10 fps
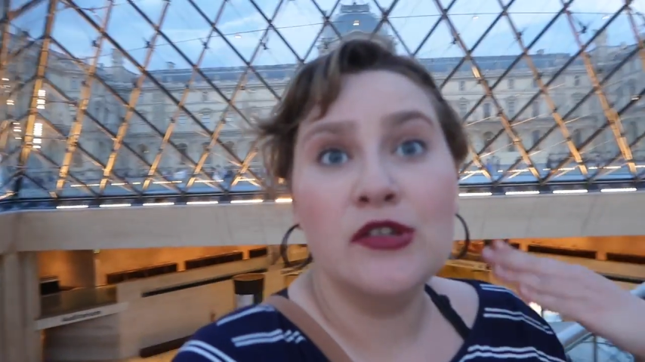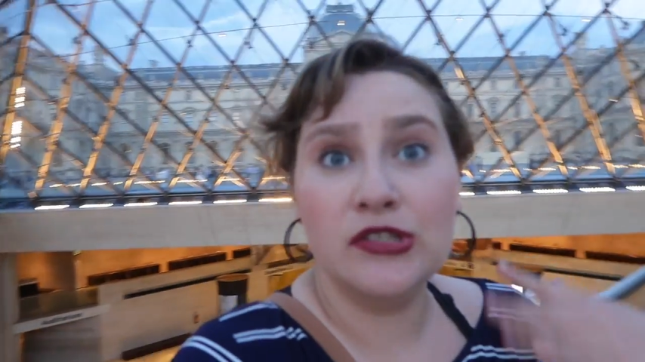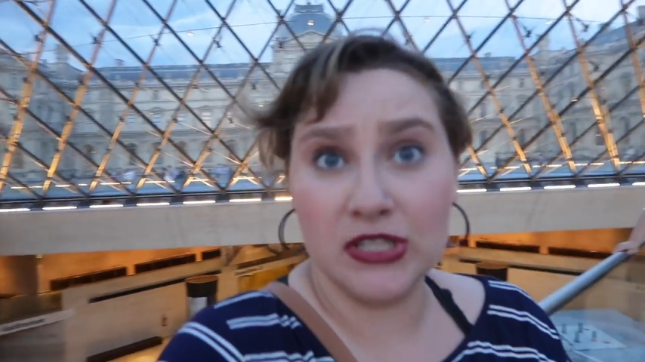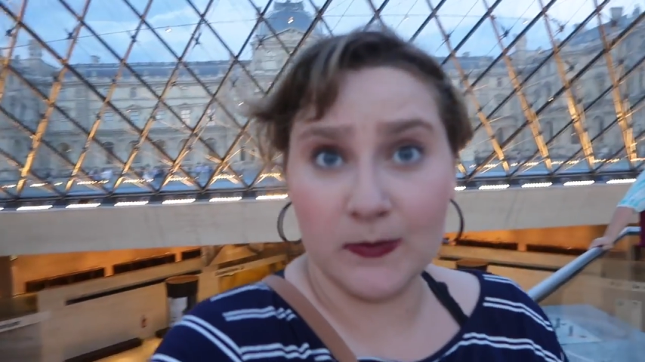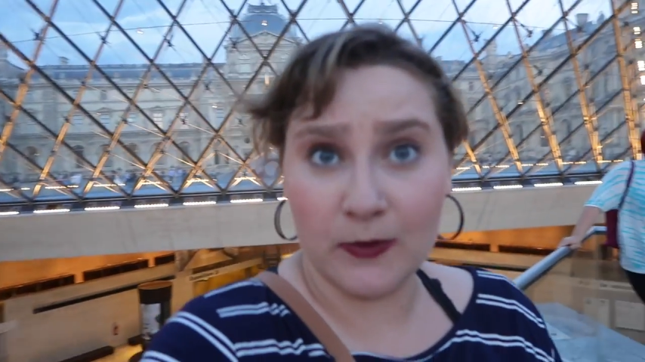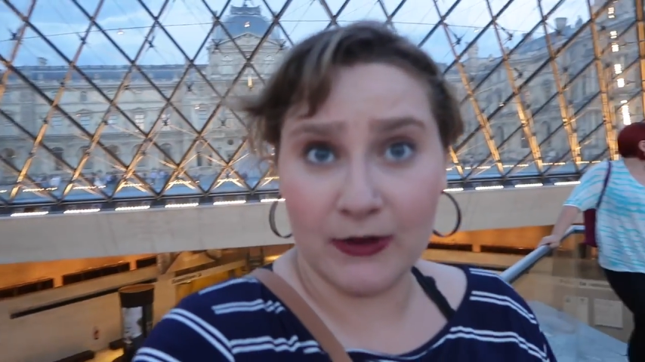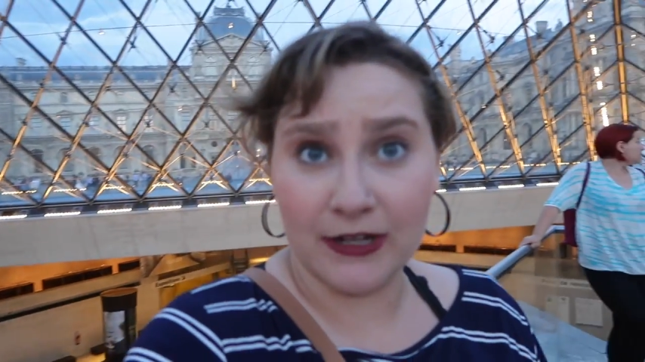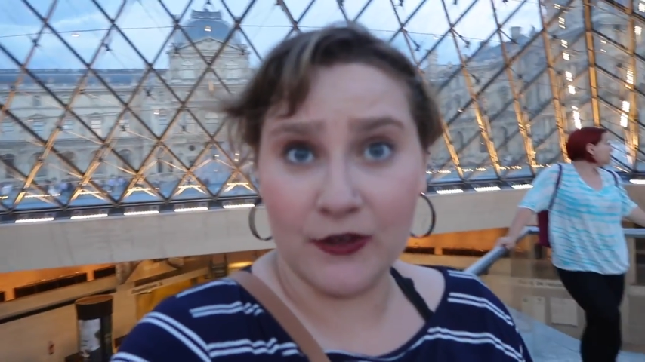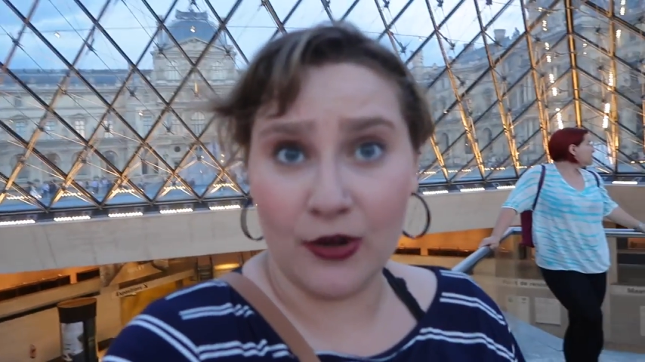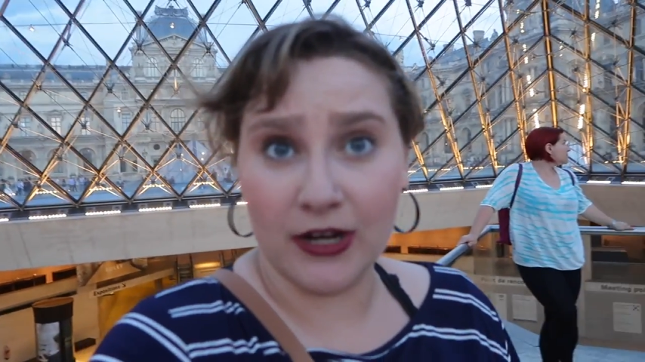So just be aware
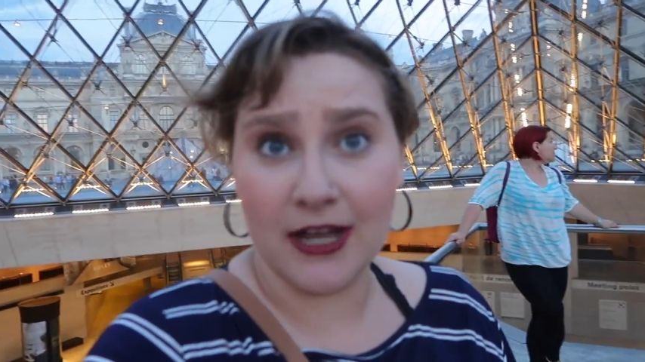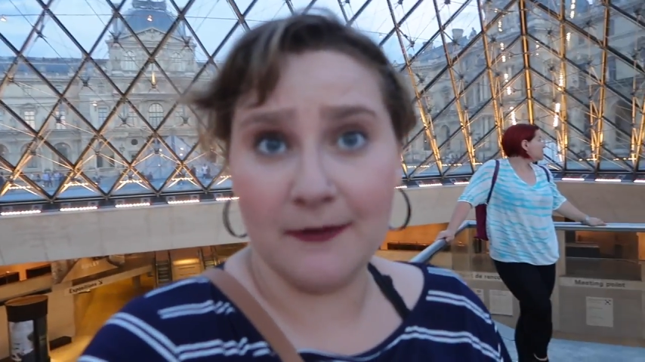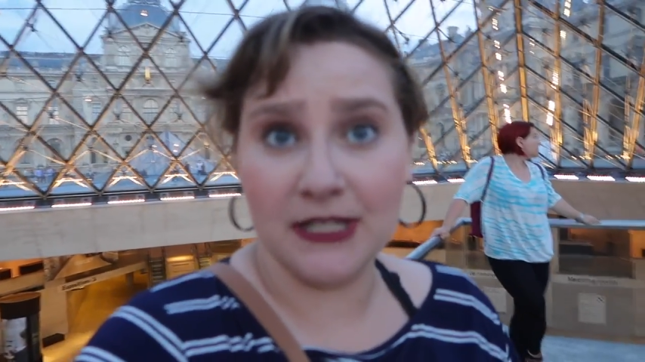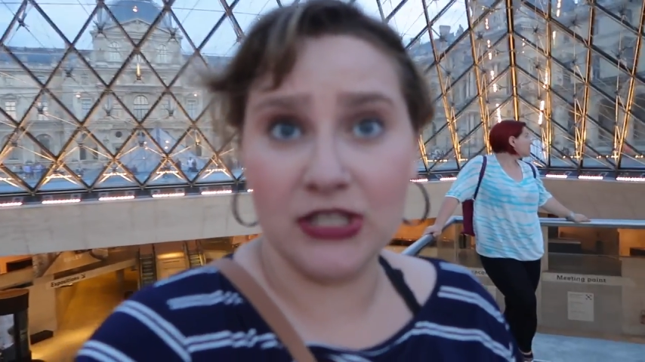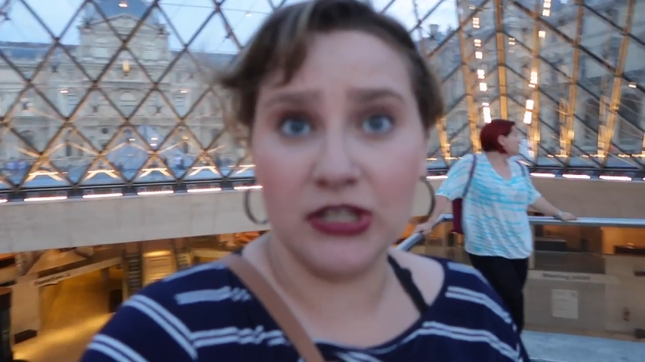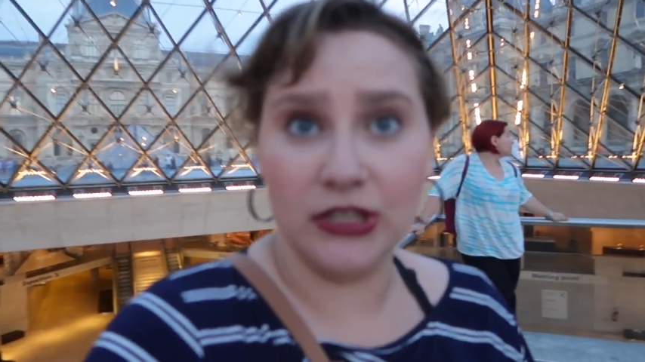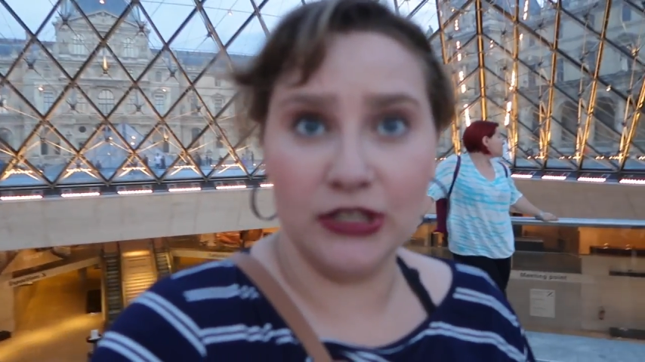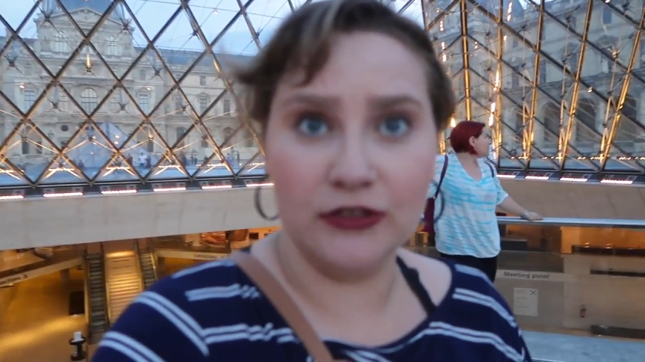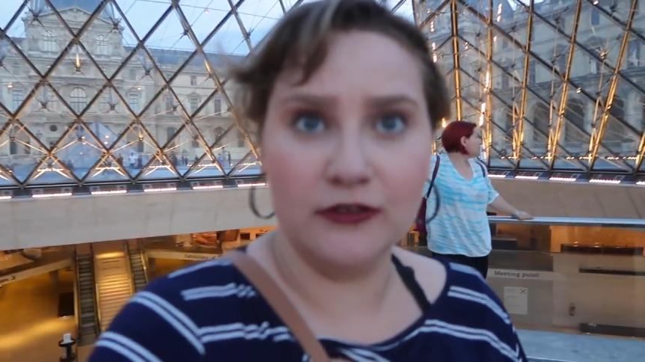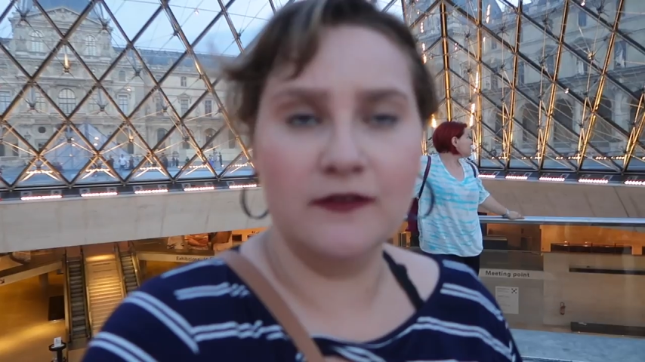if you are coming to the
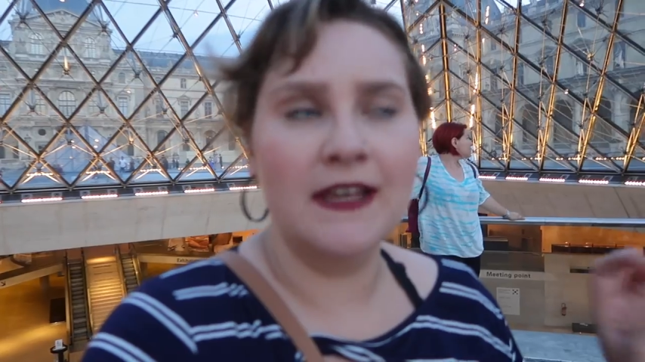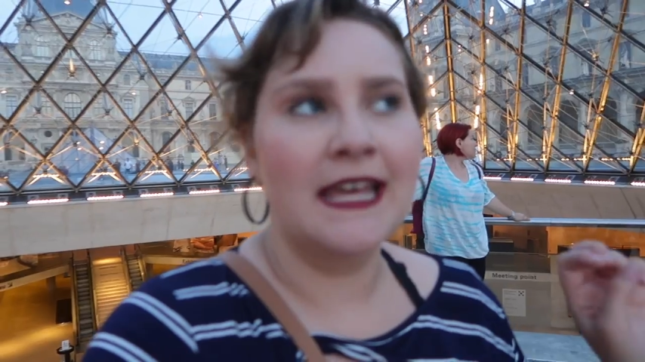Louvre,